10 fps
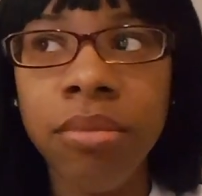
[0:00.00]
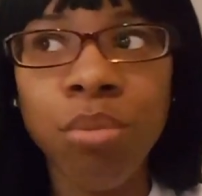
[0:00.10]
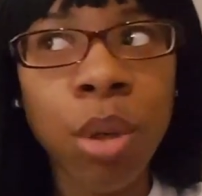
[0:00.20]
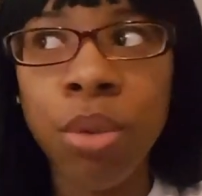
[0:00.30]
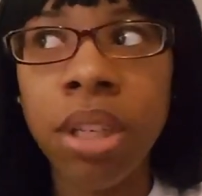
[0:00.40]

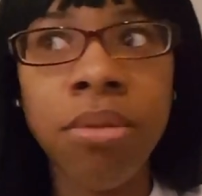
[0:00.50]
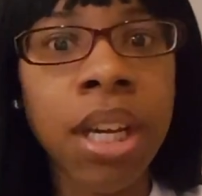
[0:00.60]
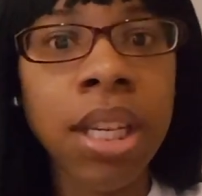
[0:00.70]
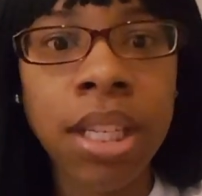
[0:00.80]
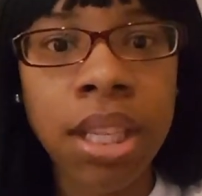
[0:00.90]
Well, when do I
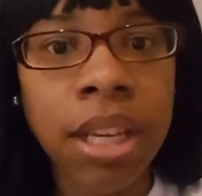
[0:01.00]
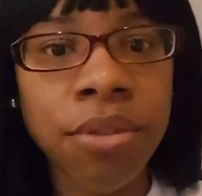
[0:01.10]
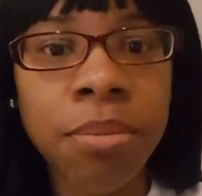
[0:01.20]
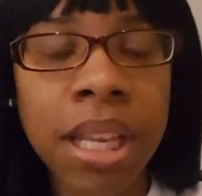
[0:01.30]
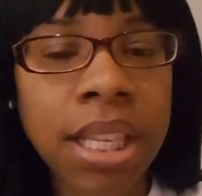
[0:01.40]
get to think
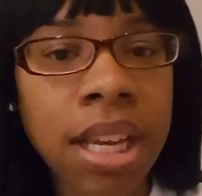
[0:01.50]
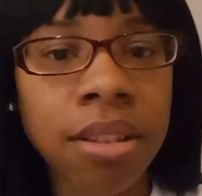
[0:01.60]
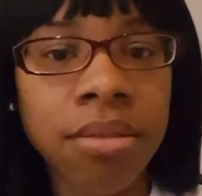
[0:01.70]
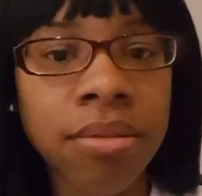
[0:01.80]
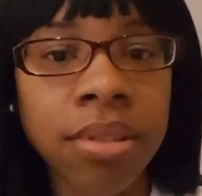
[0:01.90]
for myself?
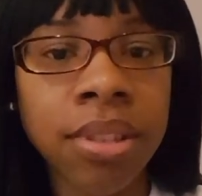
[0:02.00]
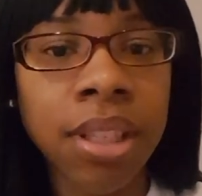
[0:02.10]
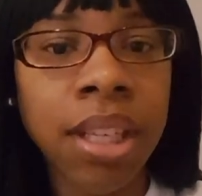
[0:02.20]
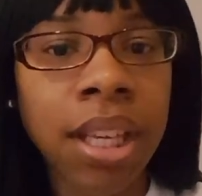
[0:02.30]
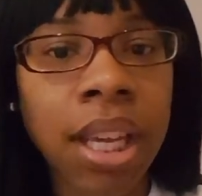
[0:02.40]

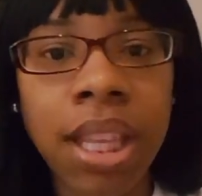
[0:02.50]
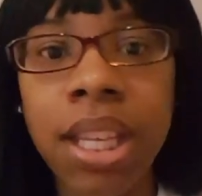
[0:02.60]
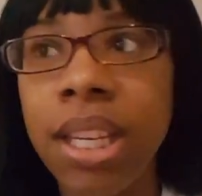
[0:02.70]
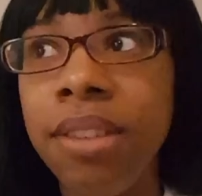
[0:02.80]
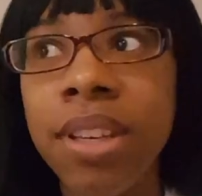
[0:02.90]
And
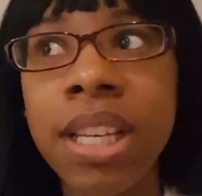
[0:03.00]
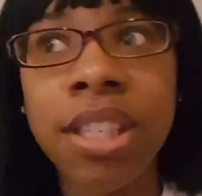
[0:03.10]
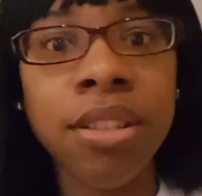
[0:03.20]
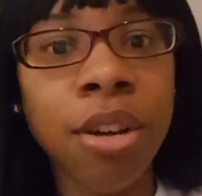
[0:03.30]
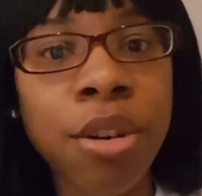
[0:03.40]
then even as
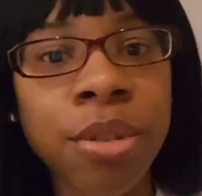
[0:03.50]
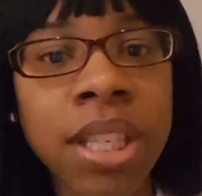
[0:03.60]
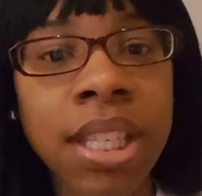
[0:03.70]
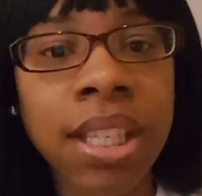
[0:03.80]
adults,